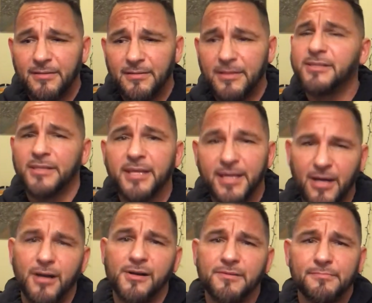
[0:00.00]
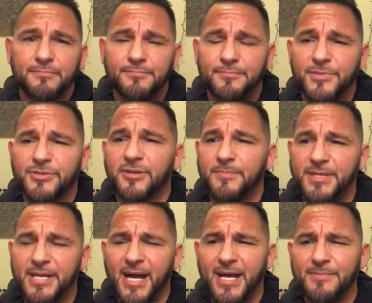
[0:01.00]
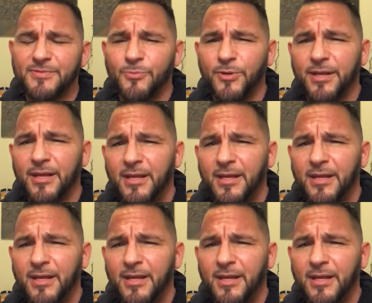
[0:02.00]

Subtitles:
It's going to get hard. There's going to be times when